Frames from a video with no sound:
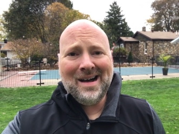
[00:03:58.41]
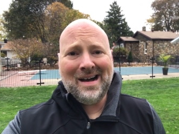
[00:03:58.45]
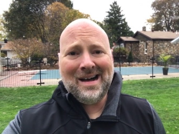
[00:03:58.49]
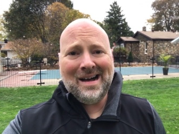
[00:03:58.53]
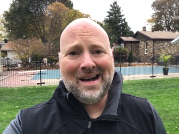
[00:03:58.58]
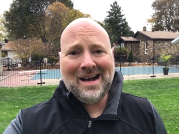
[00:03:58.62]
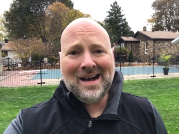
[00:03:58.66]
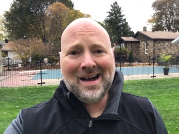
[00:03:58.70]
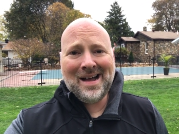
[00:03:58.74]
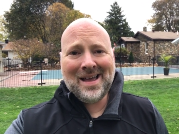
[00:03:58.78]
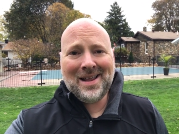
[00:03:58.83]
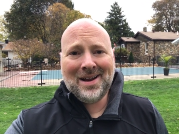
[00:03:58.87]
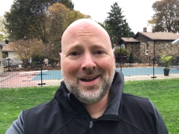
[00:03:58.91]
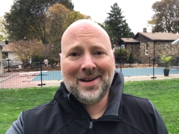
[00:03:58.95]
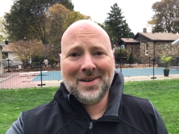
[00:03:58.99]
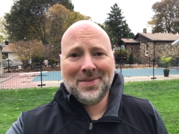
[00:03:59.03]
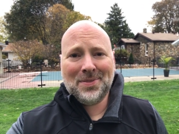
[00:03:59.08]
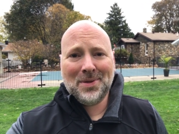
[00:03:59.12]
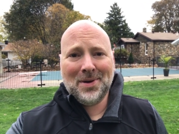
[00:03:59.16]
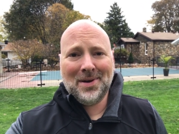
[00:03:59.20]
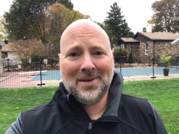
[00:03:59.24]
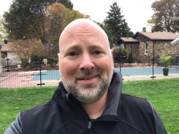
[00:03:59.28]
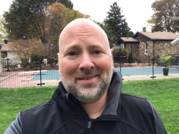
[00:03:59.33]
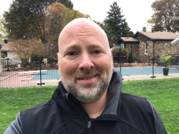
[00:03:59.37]
And I
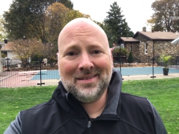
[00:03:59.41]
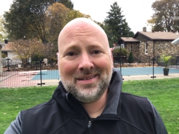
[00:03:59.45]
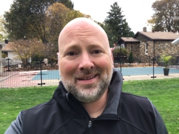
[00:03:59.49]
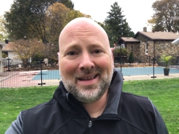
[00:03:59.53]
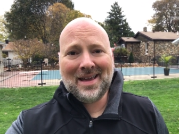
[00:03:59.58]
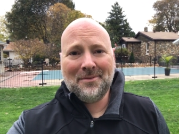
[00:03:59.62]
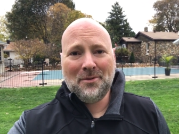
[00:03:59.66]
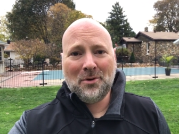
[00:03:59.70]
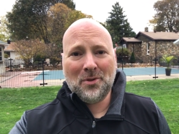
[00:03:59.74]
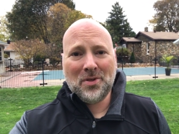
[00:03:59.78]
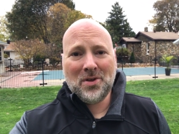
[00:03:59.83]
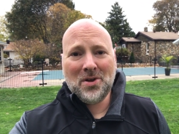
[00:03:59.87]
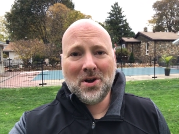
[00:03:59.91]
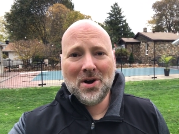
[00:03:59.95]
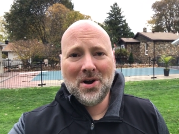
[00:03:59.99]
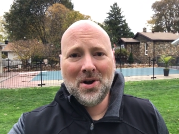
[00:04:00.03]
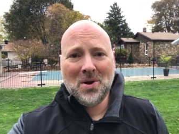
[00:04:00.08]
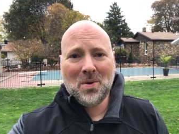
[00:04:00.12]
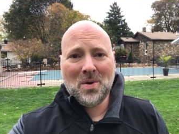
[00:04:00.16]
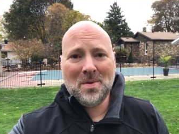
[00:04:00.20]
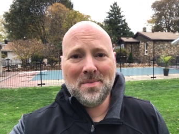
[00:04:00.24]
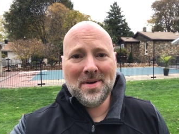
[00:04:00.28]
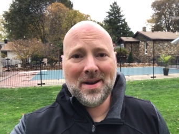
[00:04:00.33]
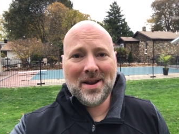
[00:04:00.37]
thought, since I have all the yard
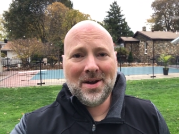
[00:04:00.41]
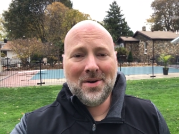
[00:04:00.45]
equipment